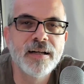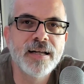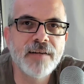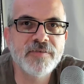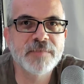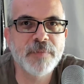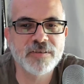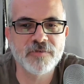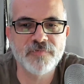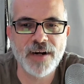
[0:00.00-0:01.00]
if a
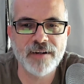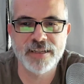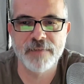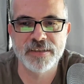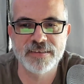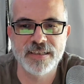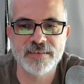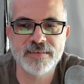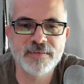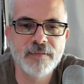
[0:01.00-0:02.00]
special file name
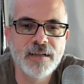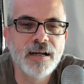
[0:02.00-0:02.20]
exists.